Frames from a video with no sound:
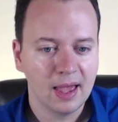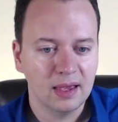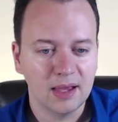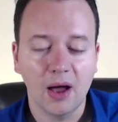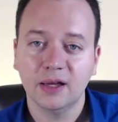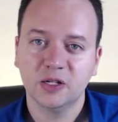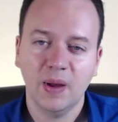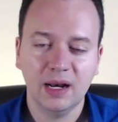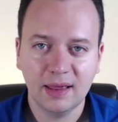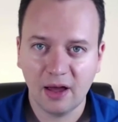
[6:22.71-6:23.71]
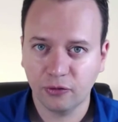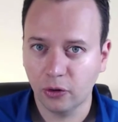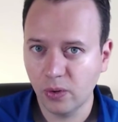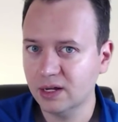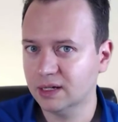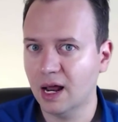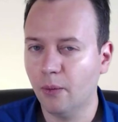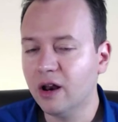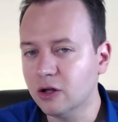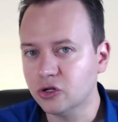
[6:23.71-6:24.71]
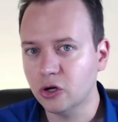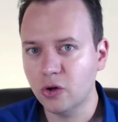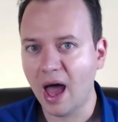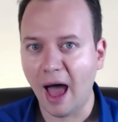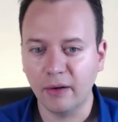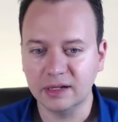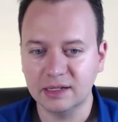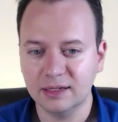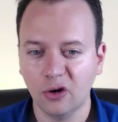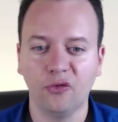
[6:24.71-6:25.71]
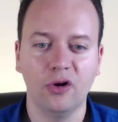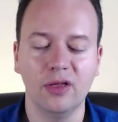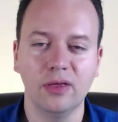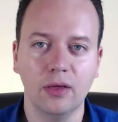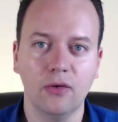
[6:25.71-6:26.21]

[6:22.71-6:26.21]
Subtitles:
Now I expanded that for a reason. I want to show you how it's different